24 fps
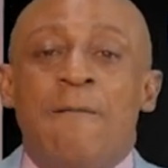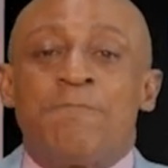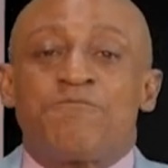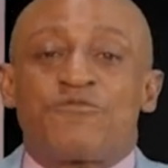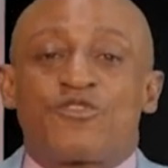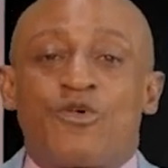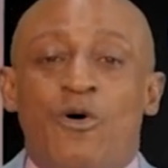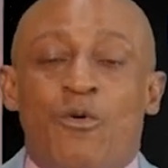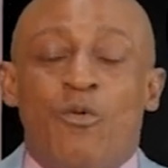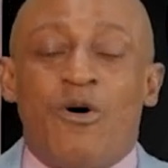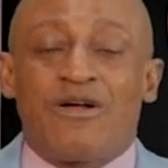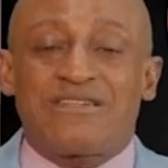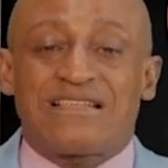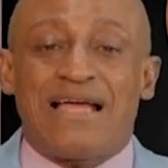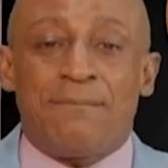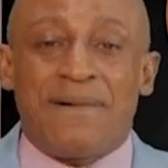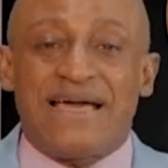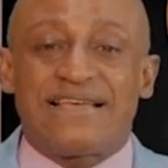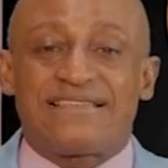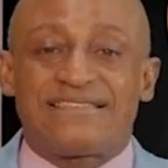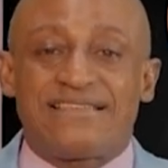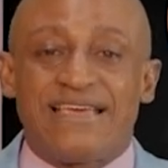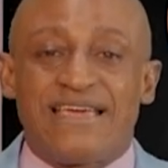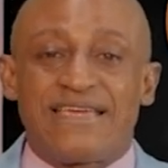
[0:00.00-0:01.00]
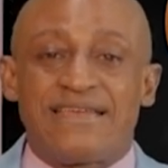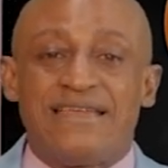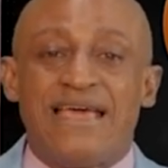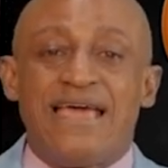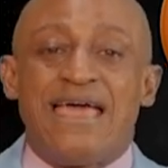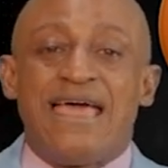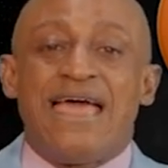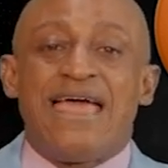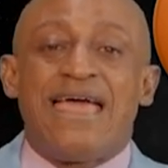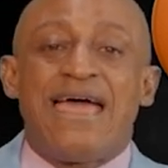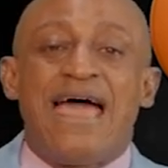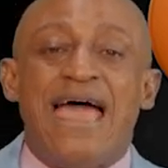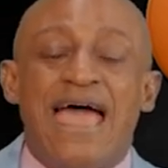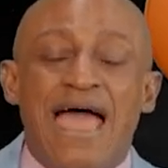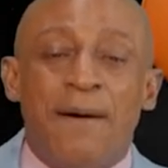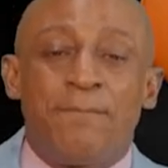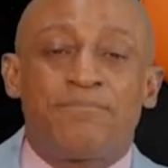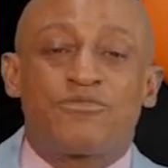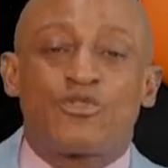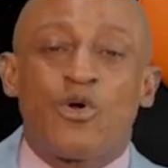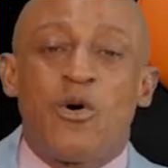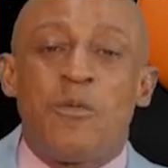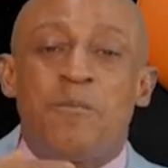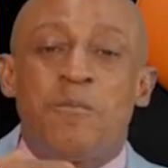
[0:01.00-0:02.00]
So what am I saying?
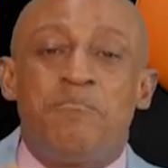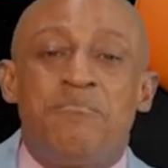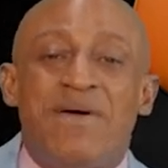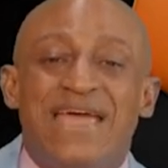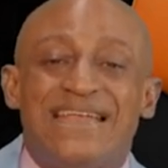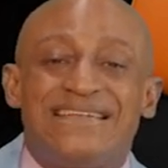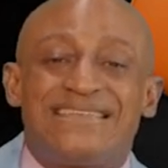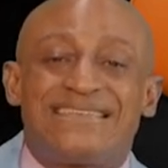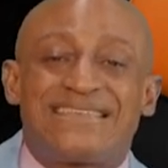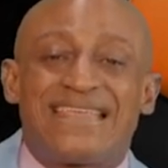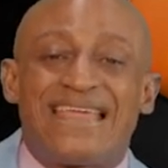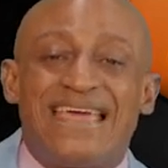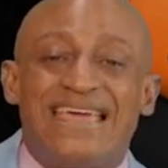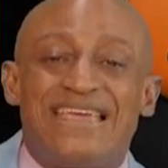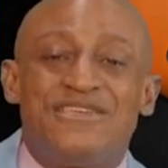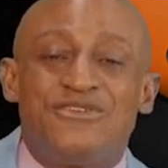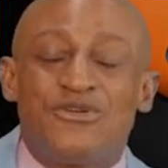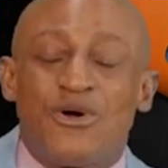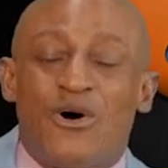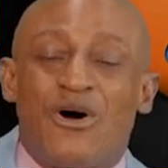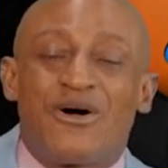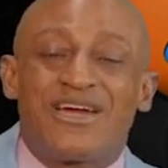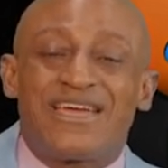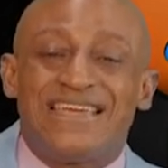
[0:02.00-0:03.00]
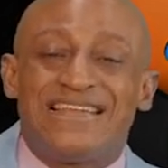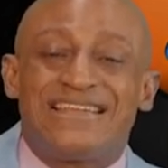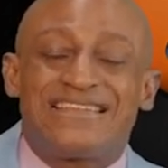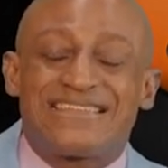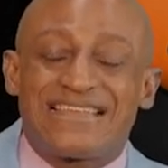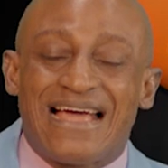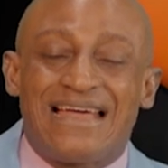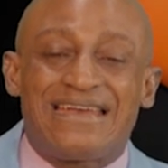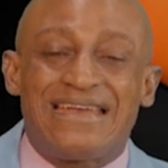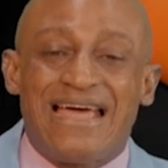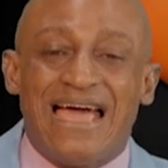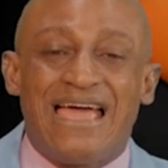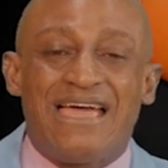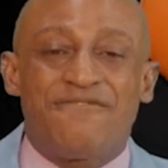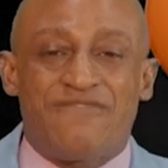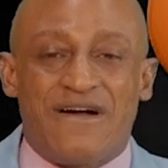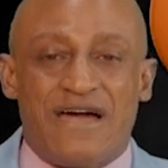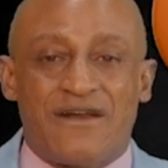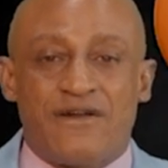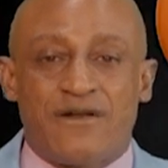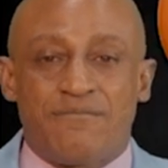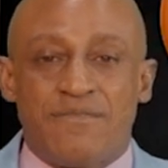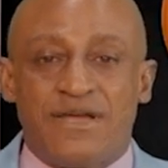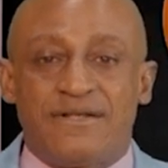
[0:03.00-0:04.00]
Help to maintain your internal
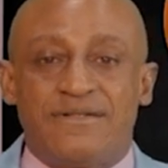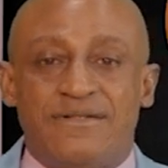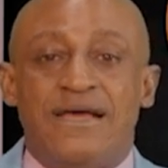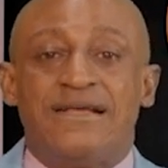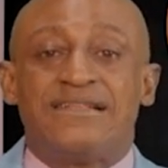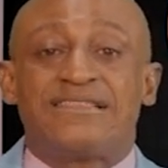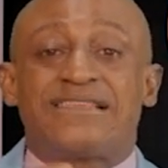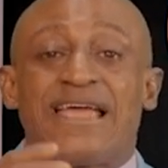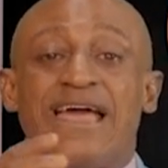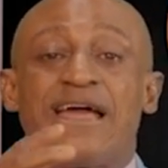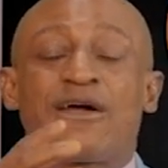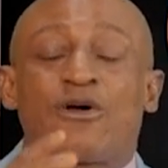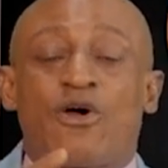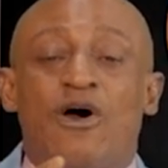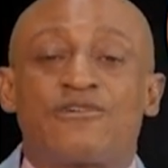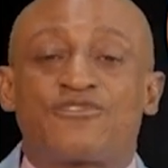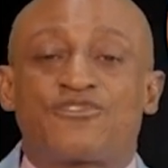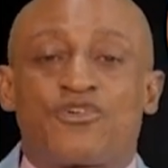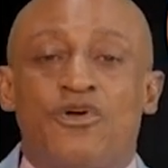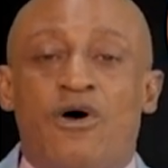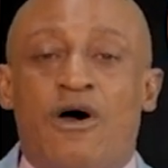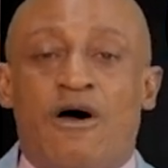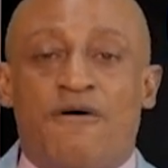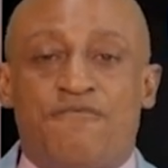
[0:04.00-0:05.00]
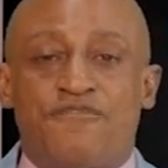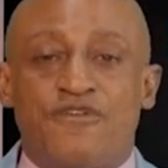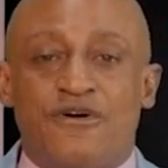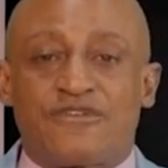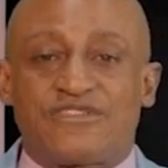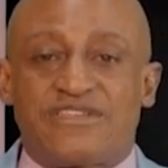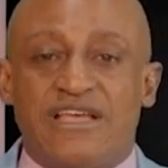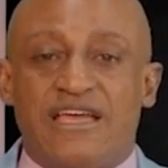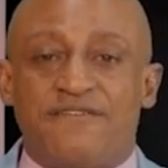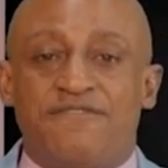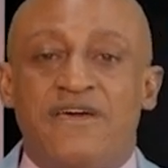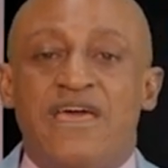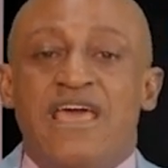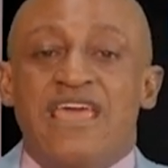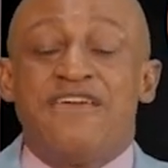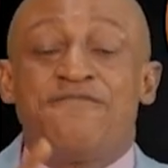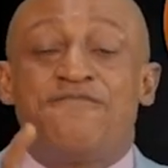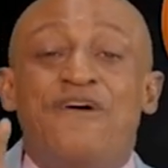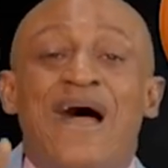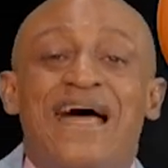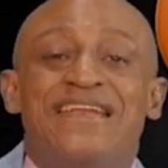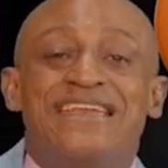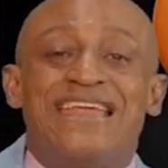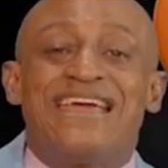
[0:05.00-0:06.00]
environment. Take control of yourself. In
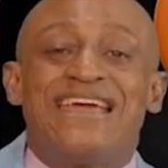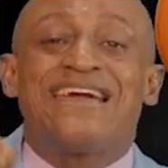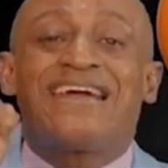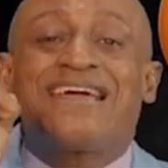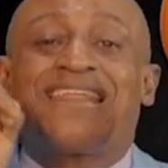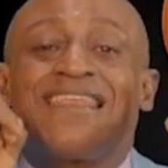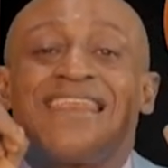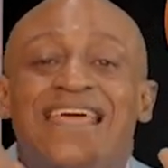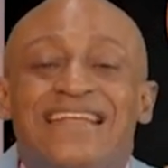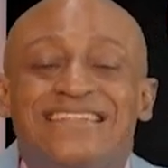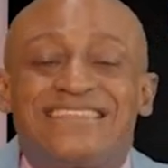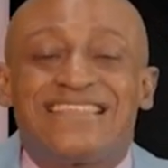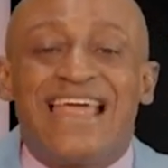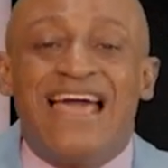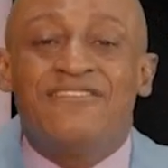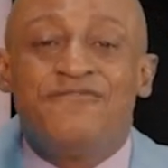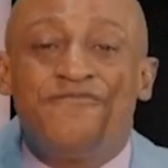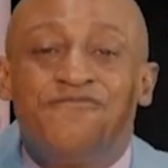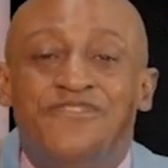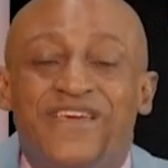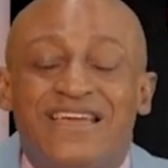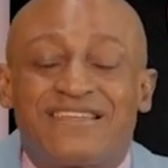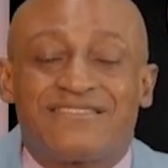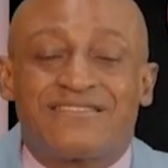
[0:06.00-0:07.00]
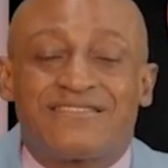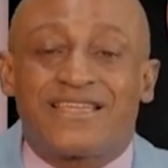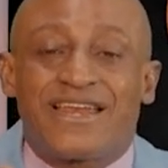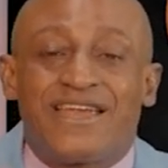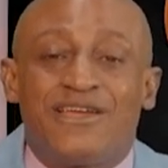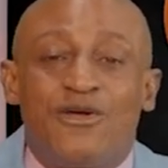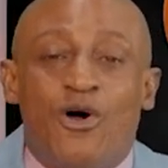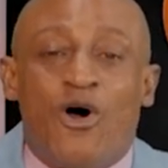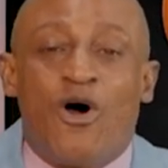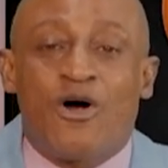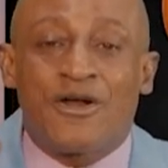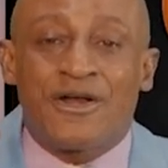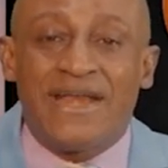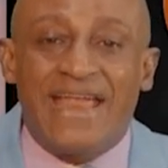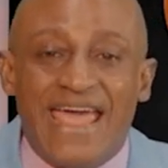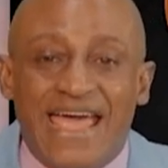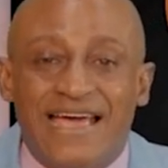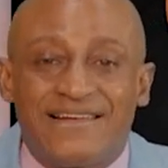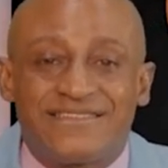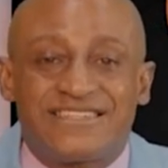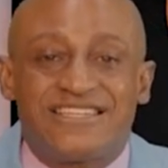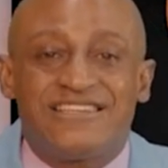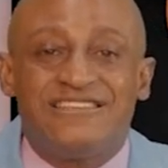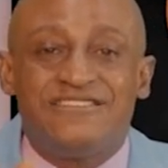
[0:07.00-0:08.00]
fact, the greatest victory on
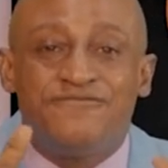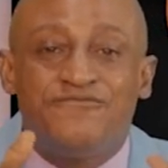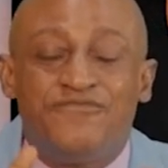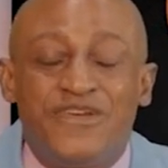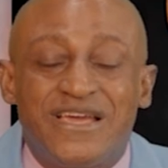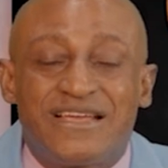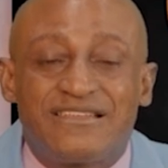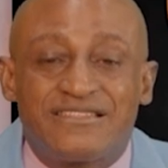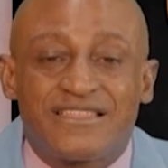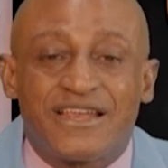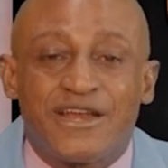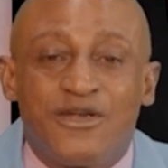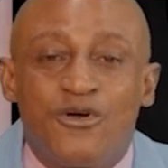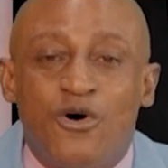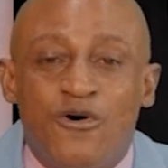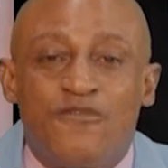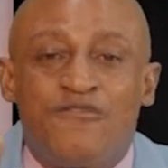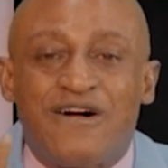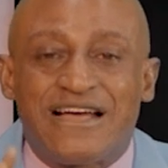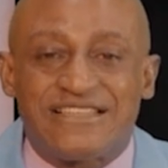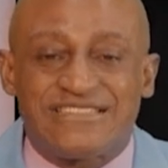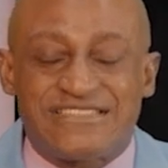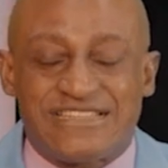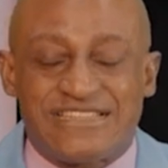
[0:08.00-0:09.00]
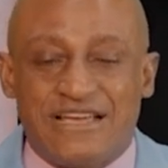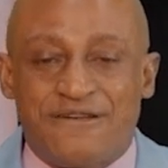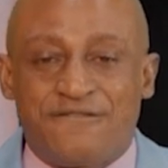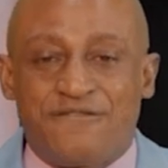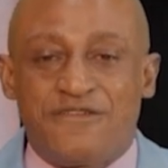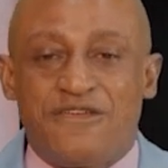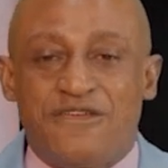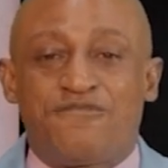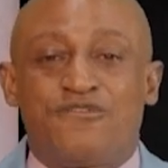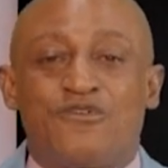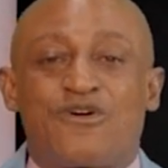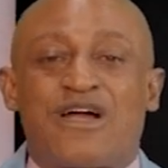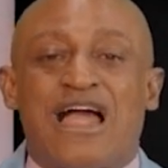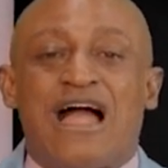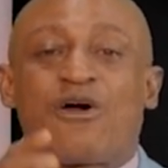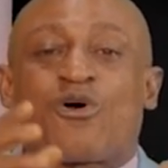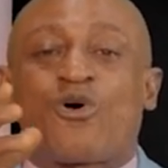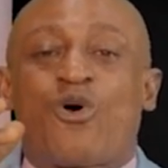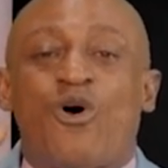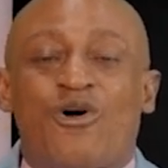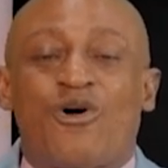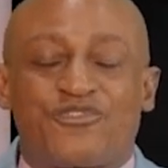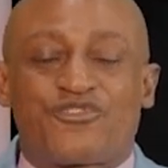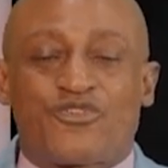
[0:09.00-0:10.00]
earth is victory over self. If you can
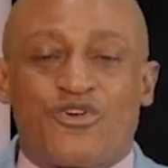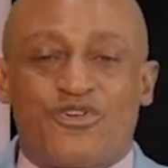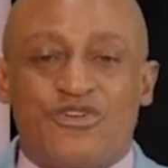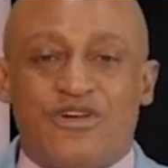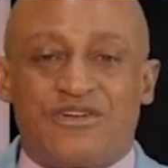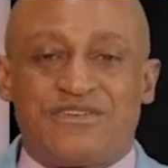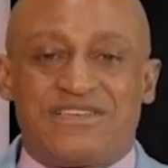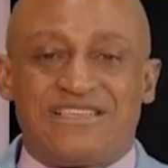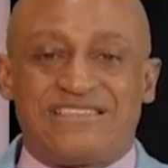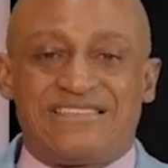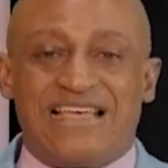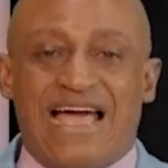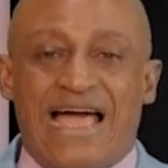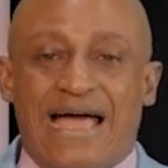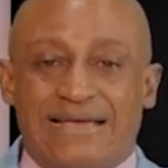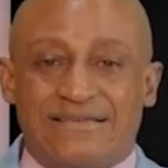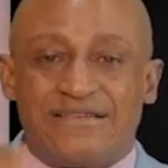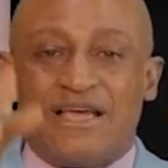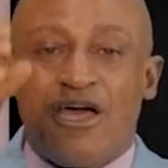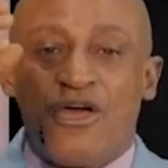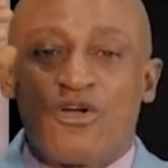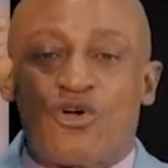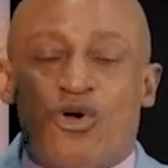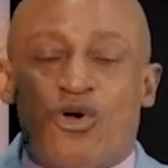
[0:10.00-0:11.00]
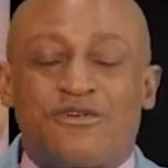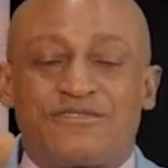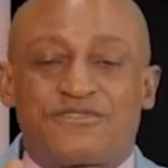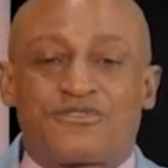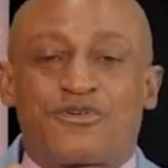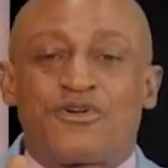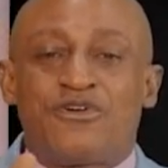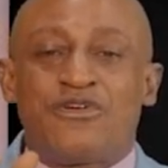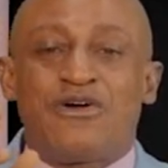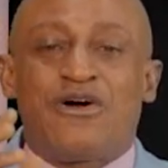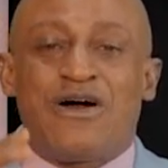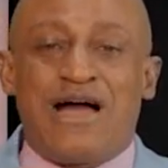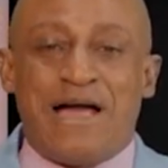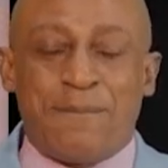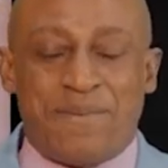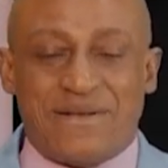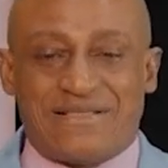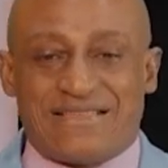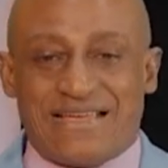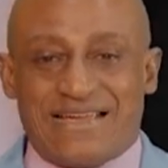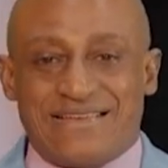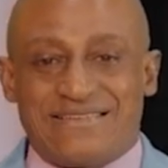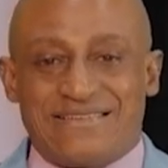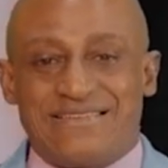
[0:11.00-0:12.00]
control your desires, control your
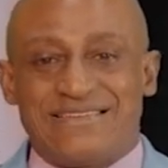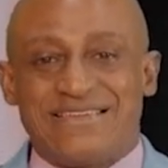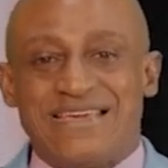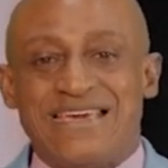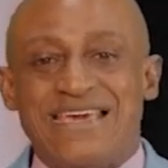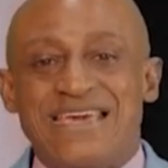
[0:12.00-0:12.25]
appetite.